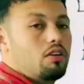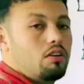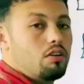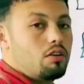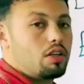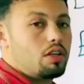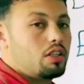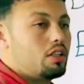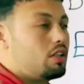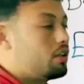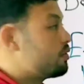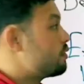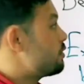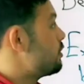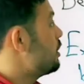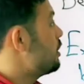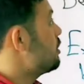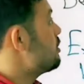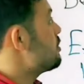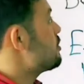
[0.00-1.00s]
Okay, dear
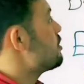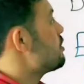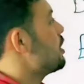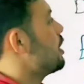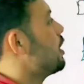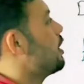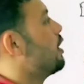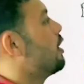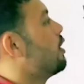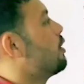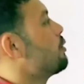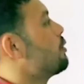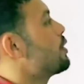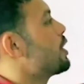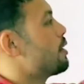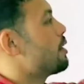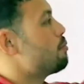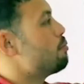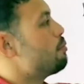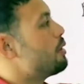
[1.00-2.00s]
friends, now
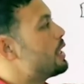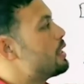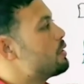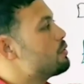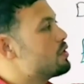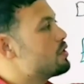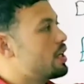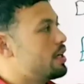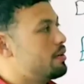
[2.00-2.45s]
compound